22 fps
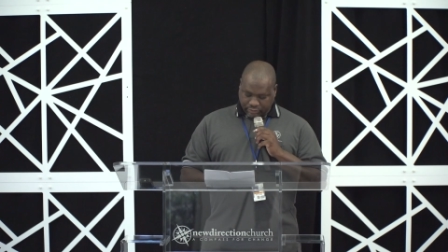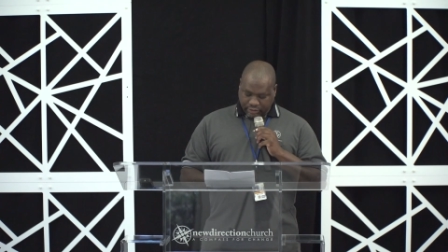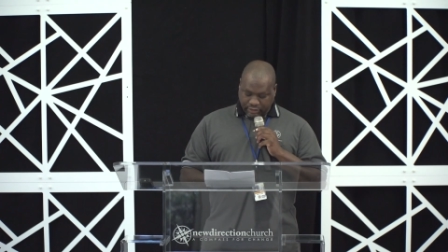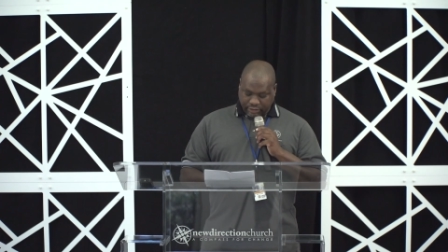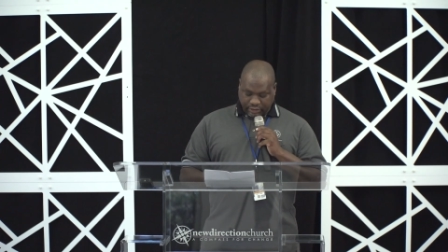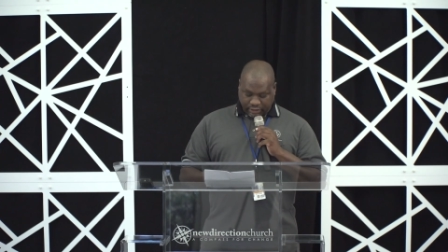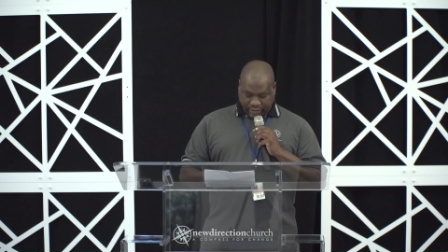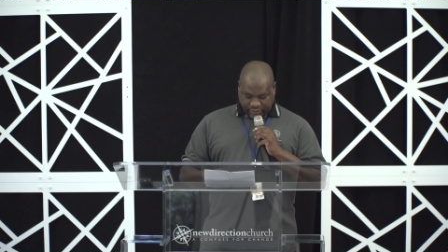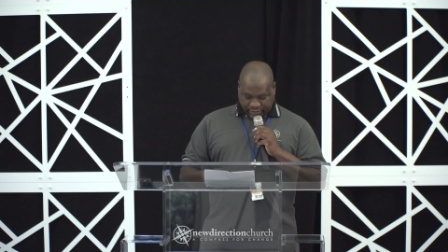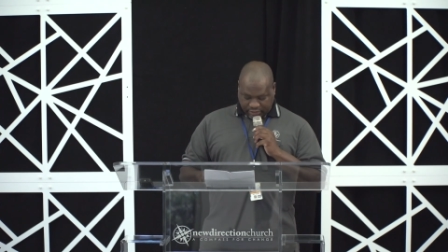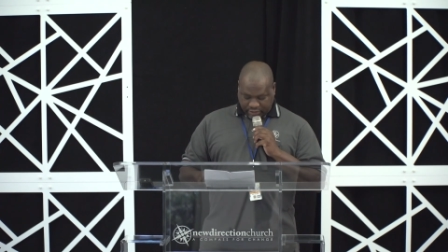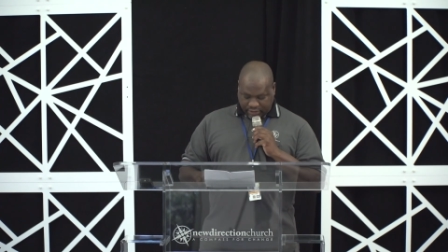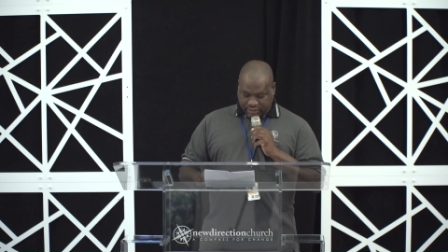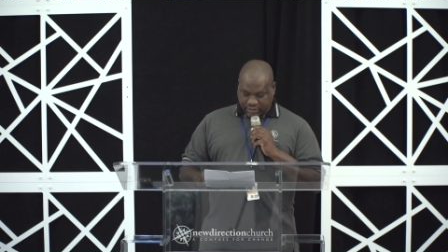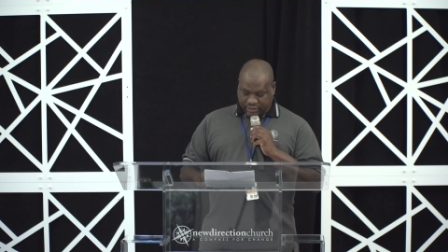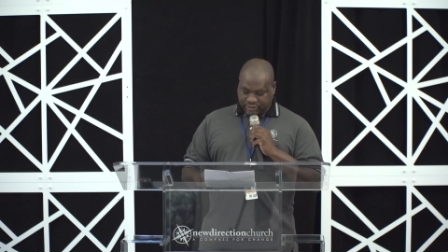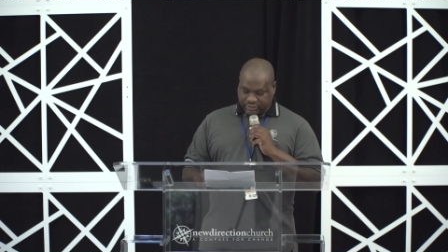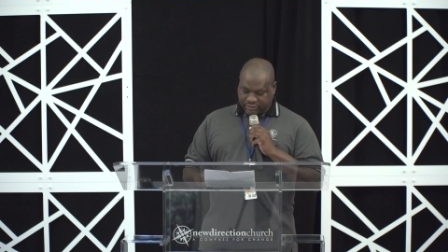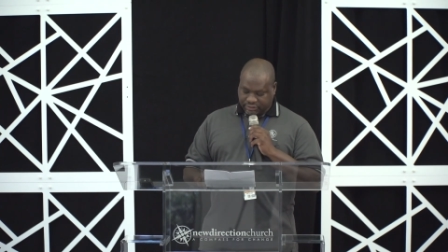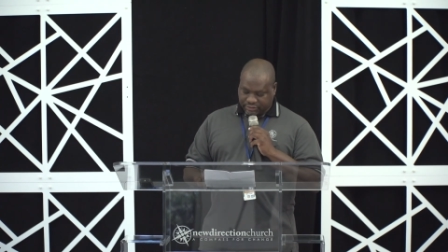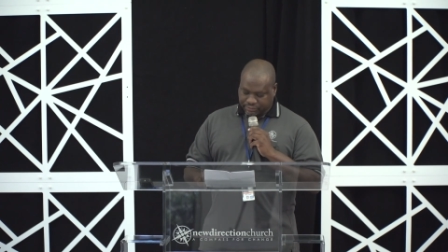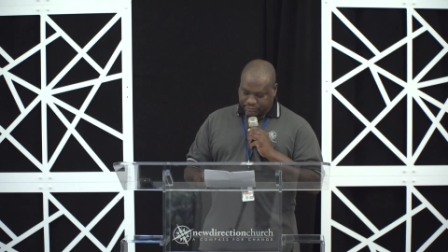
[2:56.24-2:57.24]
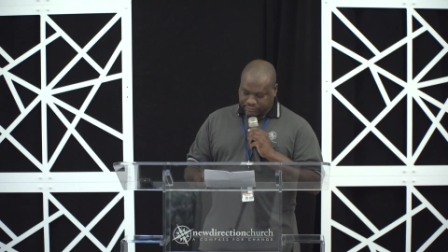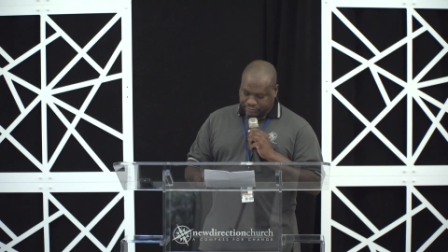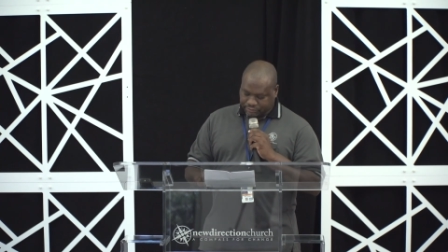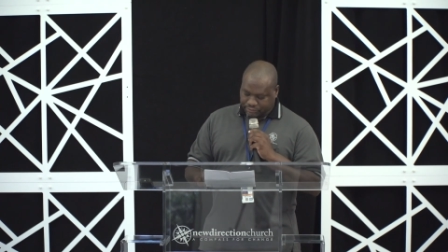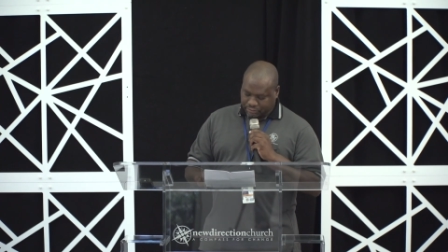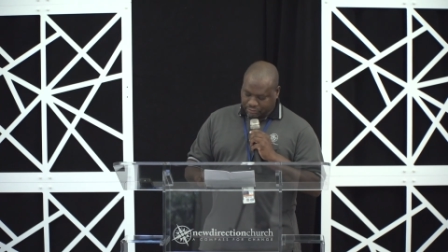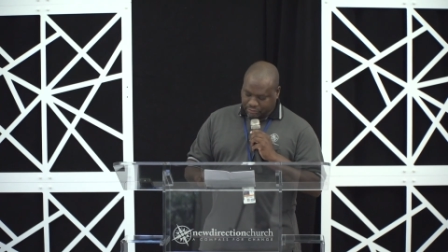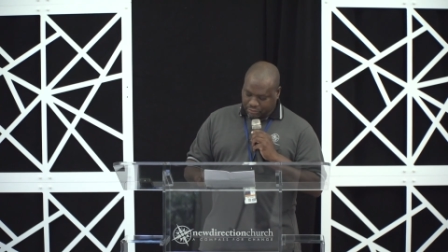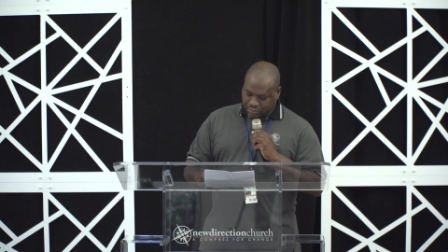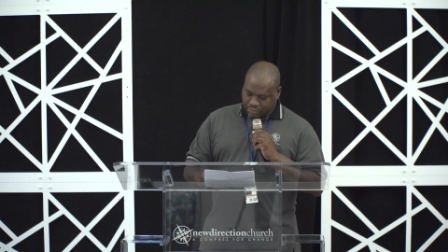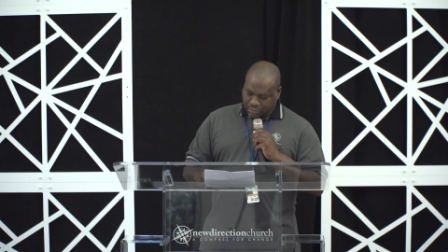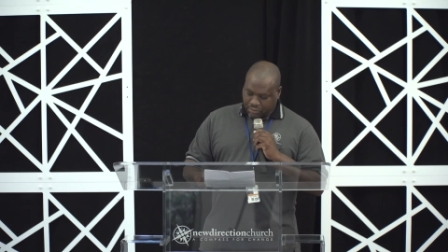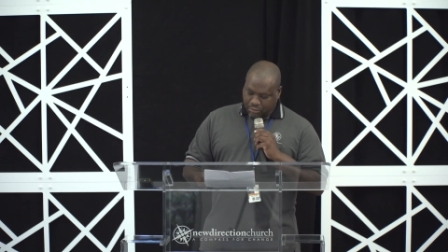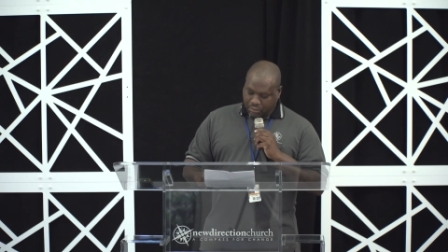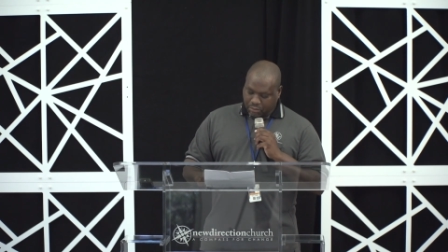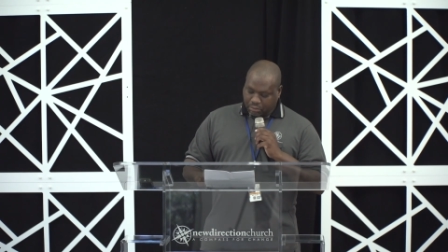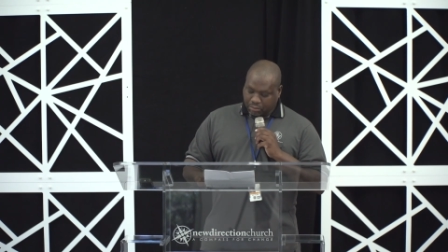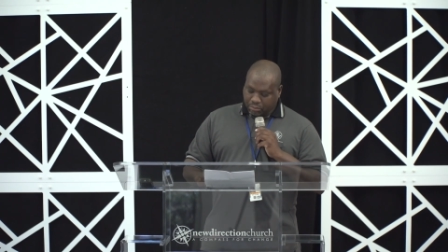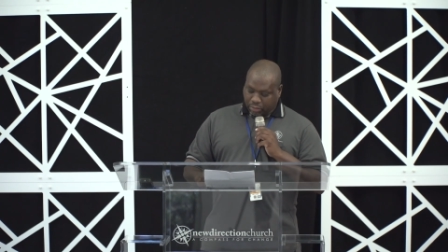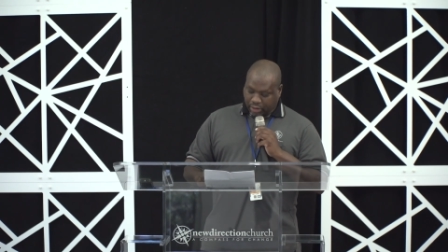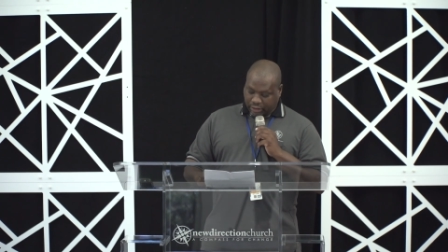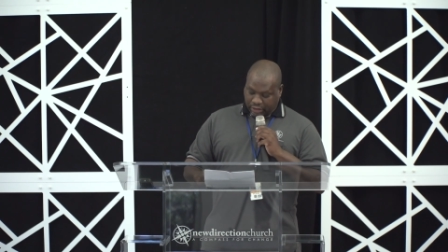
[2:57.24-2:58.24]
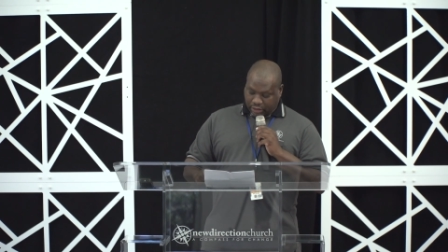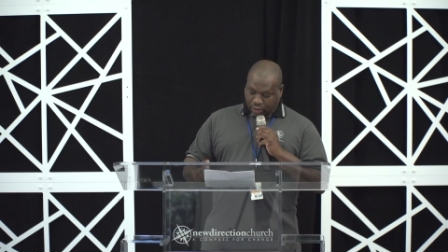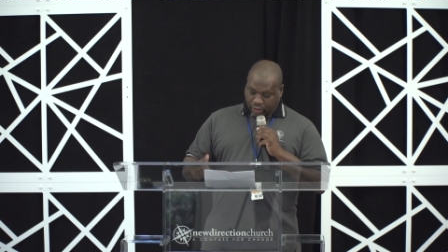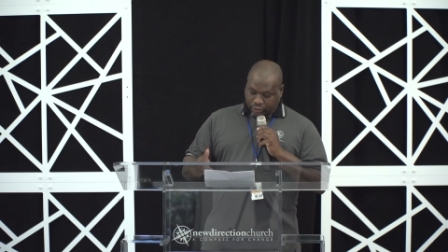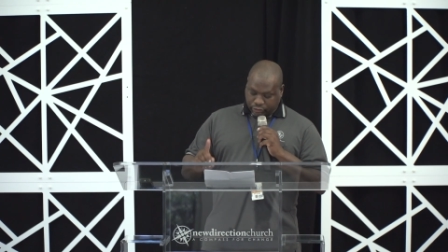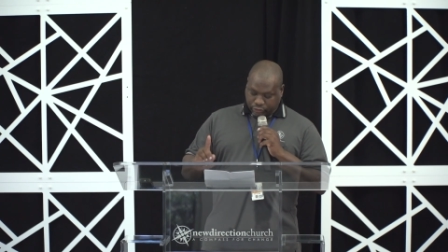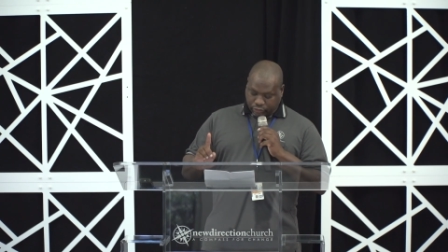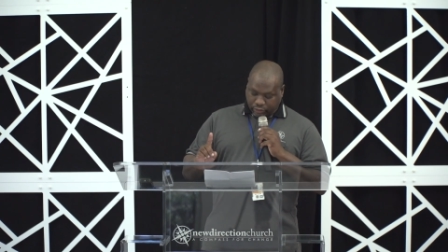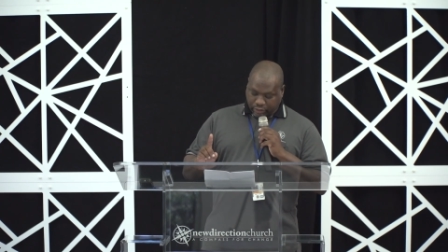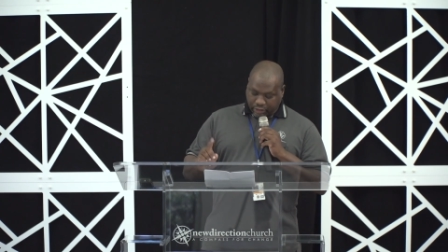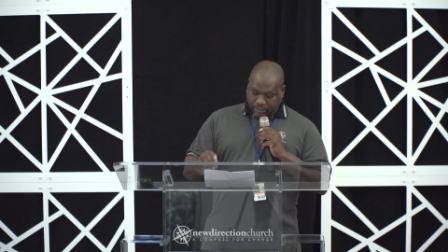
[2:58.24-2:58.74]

Yes, it is. But it also